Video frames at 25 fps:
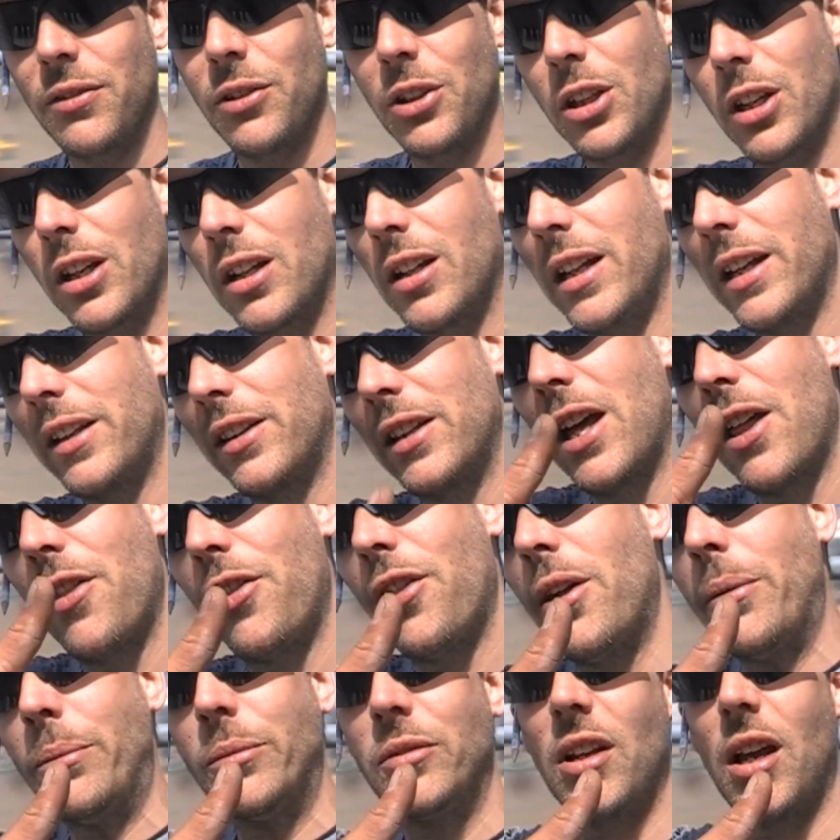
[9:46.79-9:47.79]
if you could click that
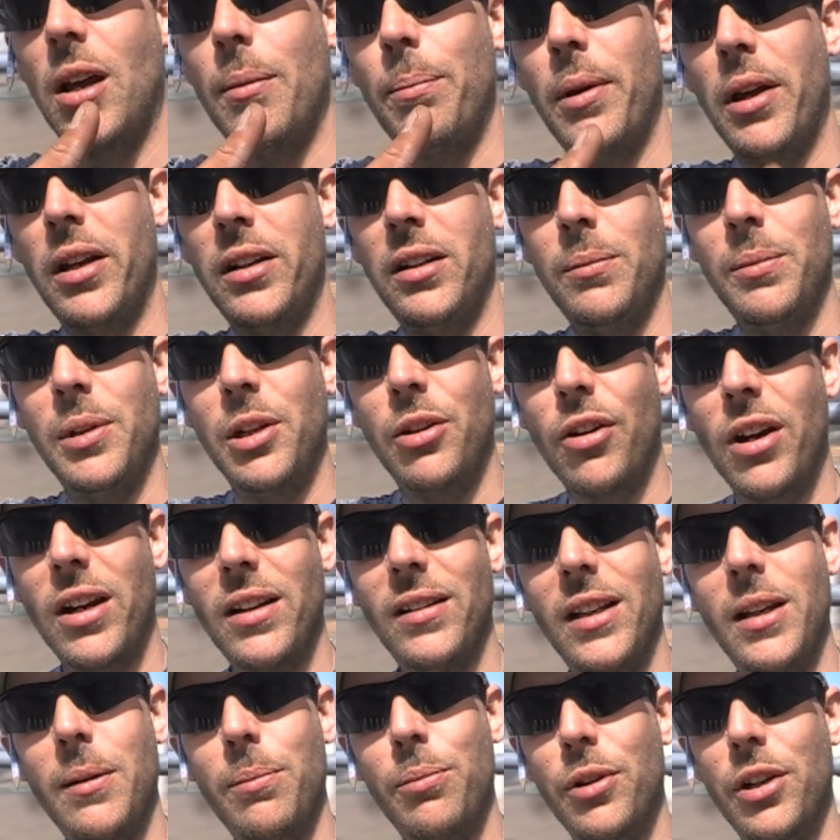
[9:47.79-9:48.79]
thumbs up button, it'd be
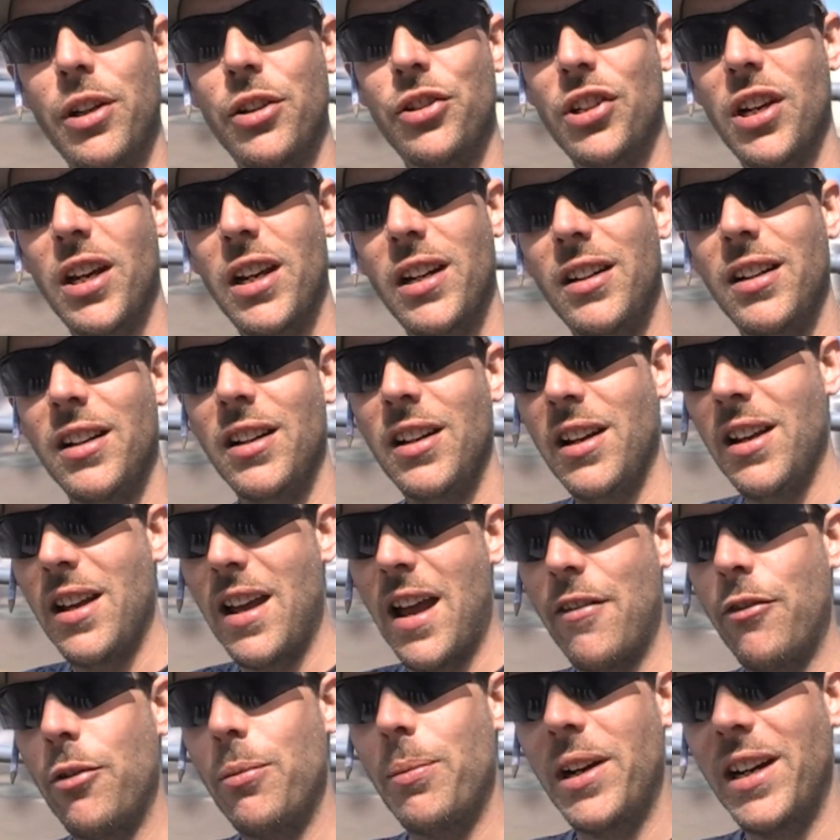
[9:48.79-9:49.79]
greatly appreciated.
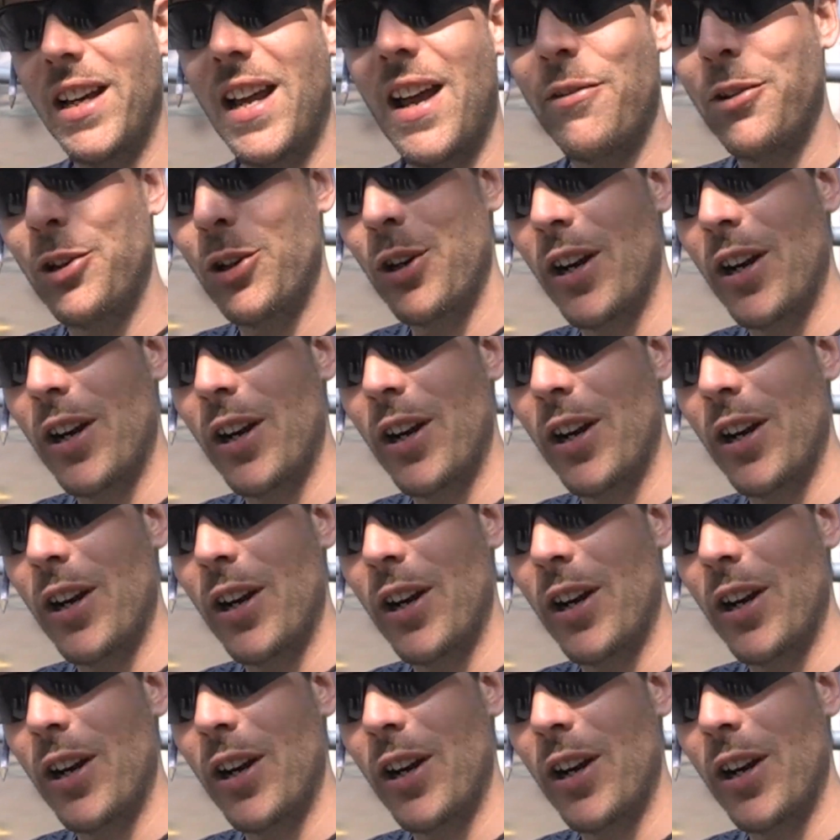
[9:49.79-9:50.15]
Everybody have